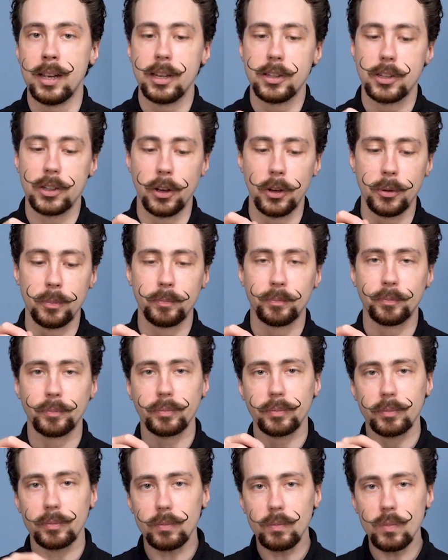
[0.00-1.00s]
So
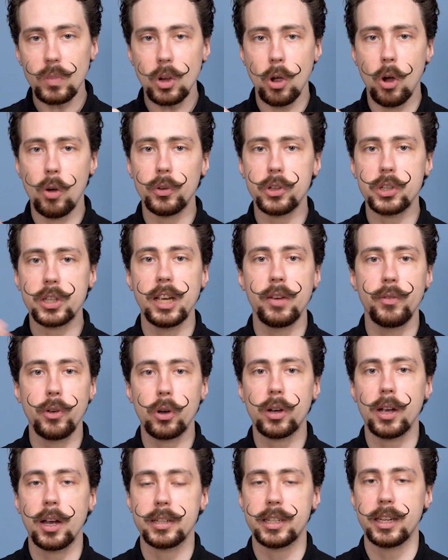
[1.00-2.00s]
obviously, if you're
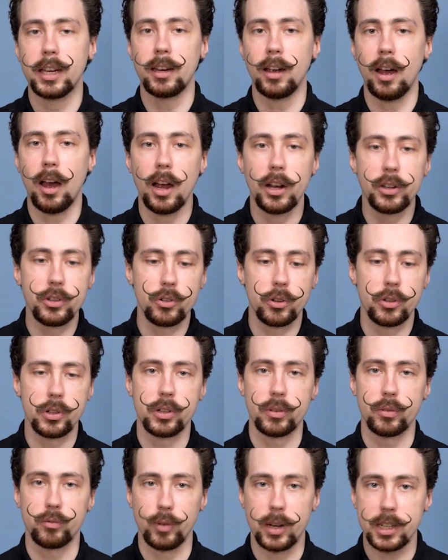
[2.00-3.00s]
cutting hundreds
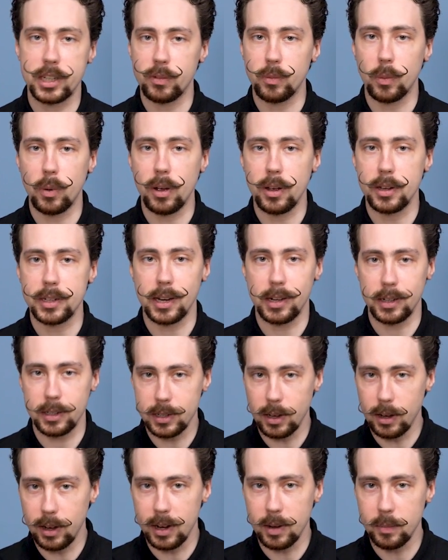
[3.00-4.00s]
of reservoirs at a
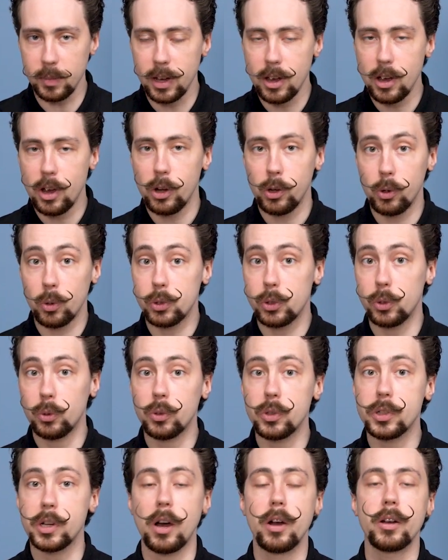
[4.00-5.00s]
time, your
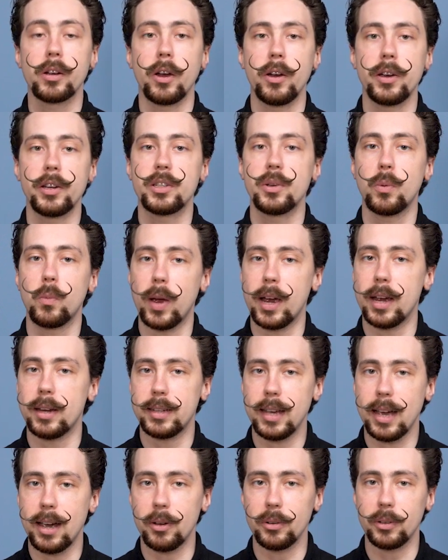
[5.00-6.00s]
tools are going to wear
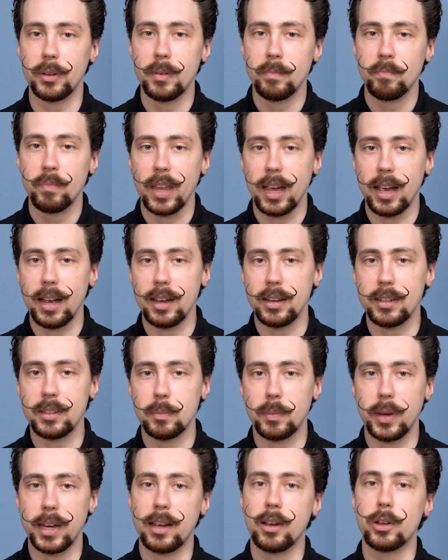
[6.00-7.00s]
down,
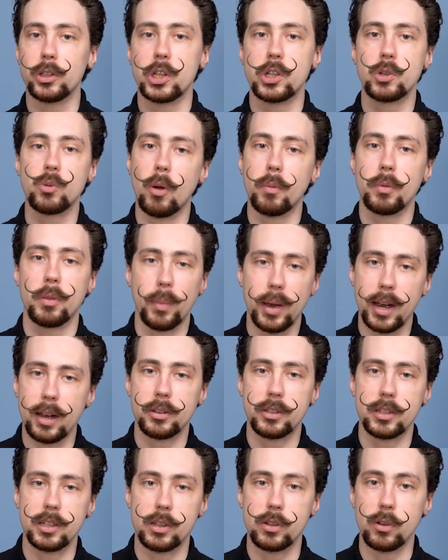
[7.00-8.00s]
and being able to swap them
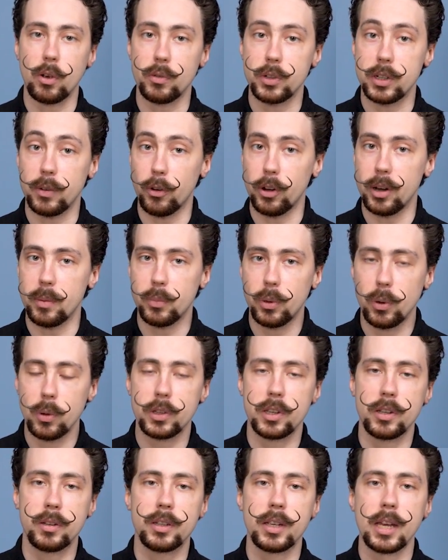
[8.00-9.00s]
out is obviously very
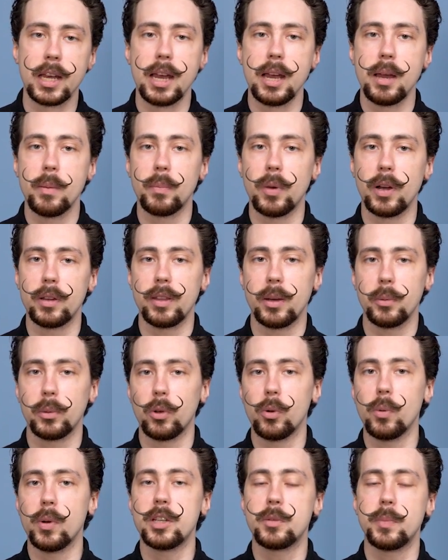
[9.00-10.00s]
important, but there will
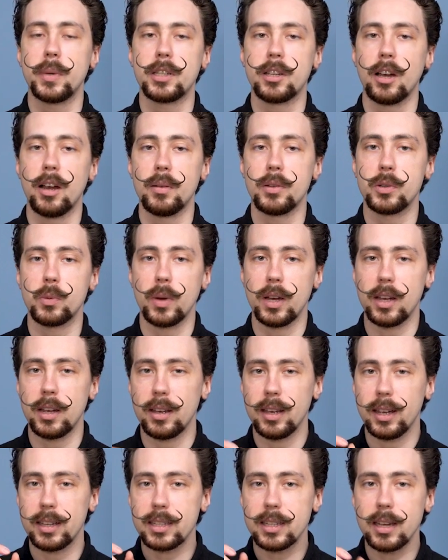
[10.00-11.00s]
always be times where
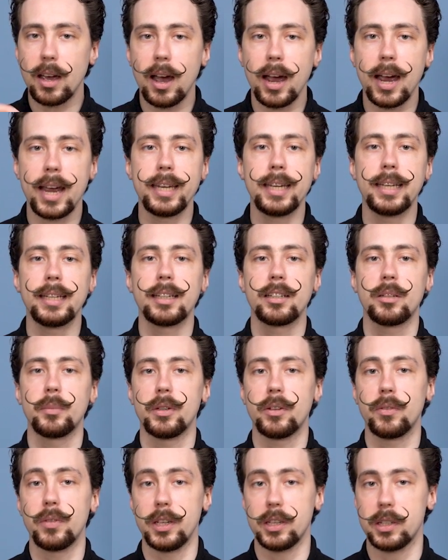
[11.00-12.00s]
a tiny little
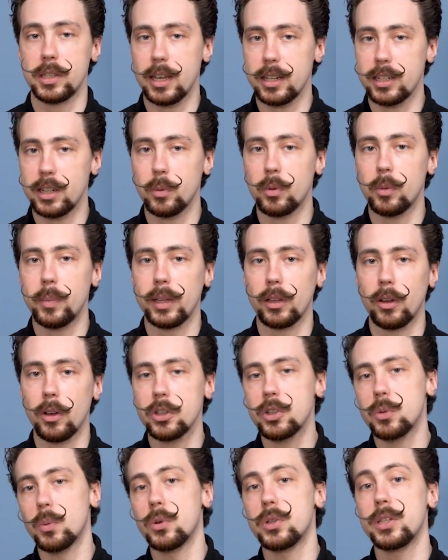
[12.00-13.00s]
bit of the aesthetic will be
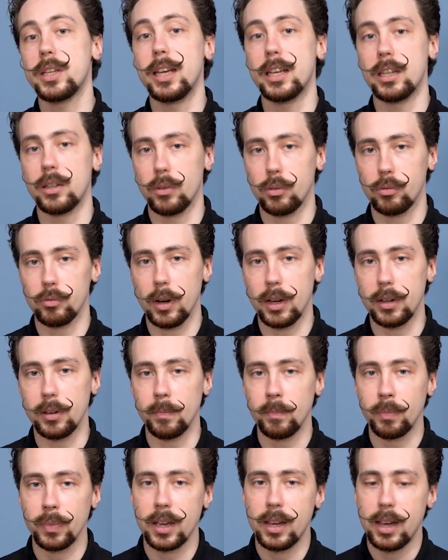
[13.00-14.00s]
lost towards the end of a run.
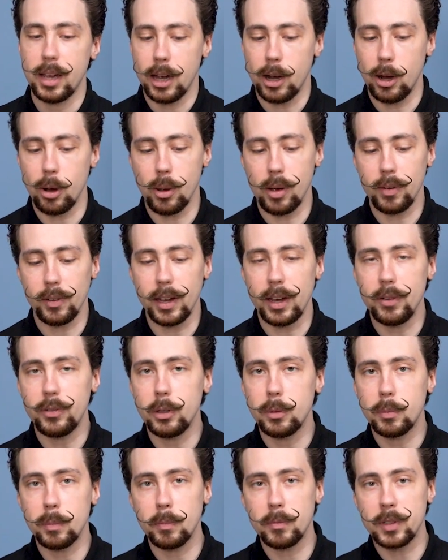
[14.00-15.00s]
However, if
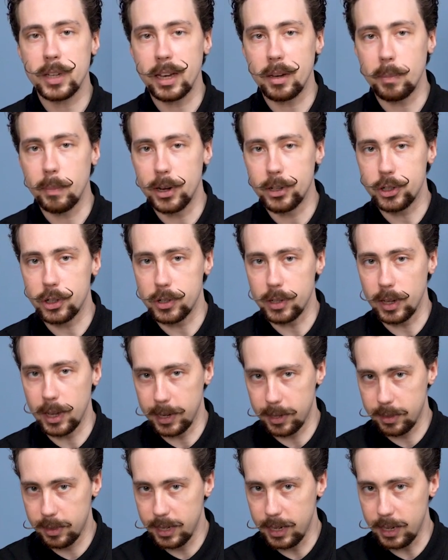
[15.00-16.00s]
you take measures
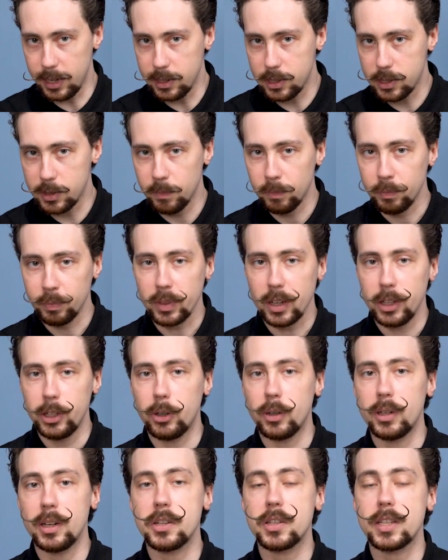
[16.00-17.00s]
like these, you
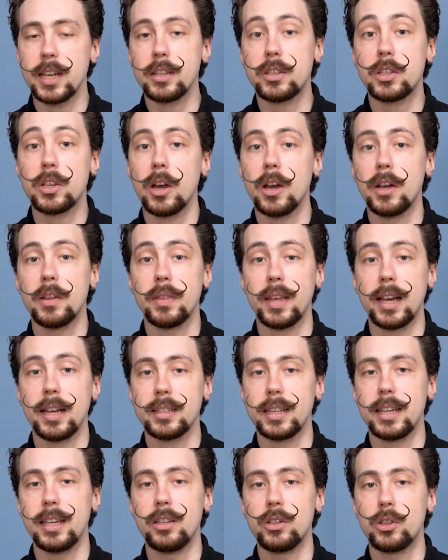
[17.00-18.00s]
can instead turn
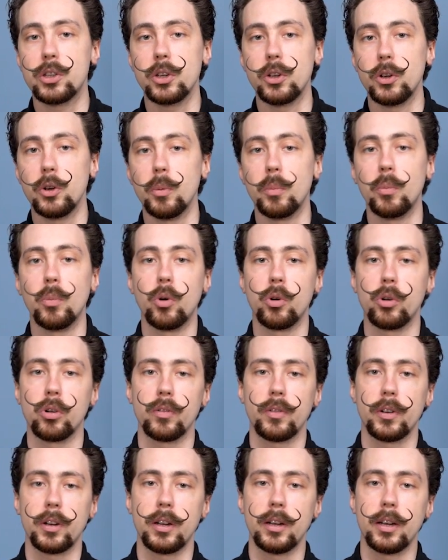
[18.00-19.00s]
that into more
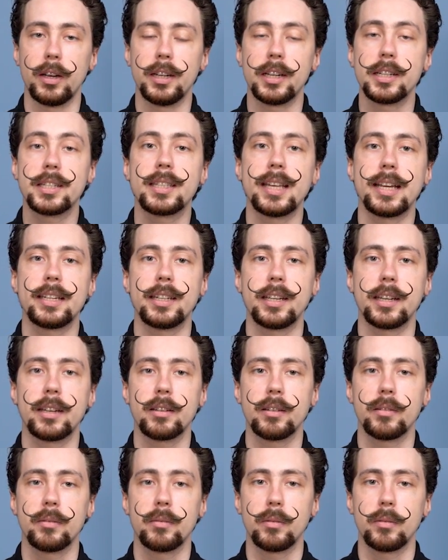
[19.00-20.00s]
of an aesthetic
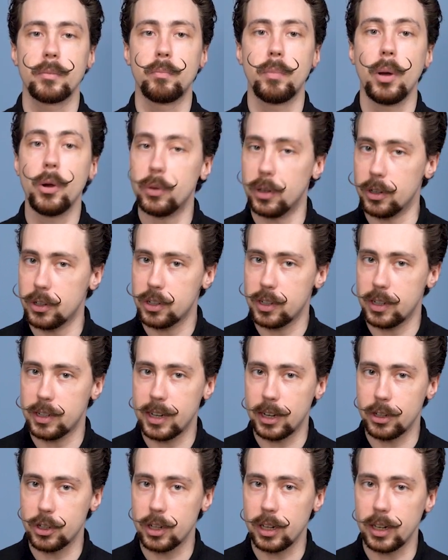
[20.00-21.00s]
bonus,
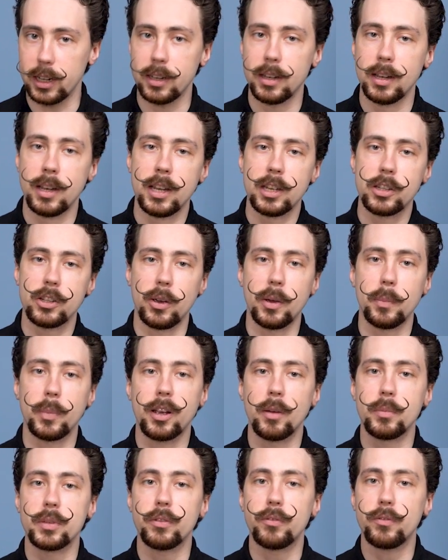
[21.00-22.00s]
essentially. So it
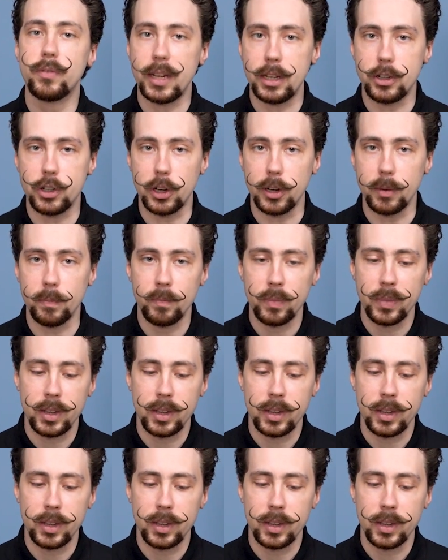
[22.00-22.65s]
becomes a feature.